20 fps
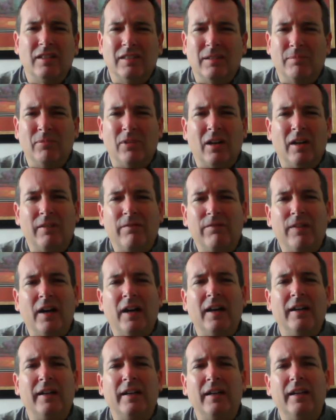I'm not
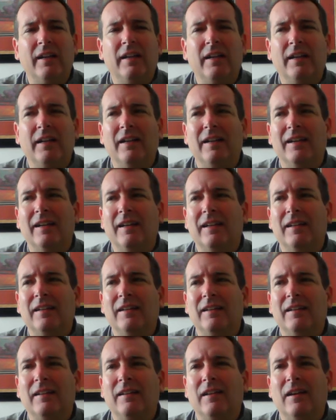finding...
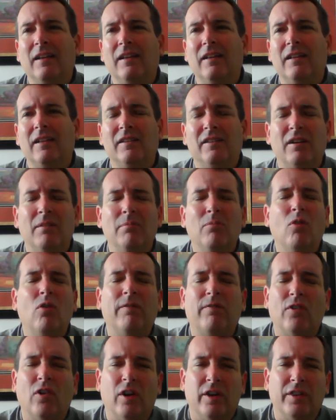they're more
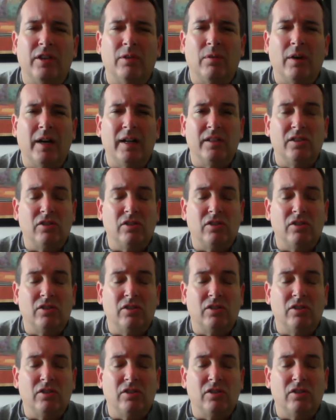for on the run,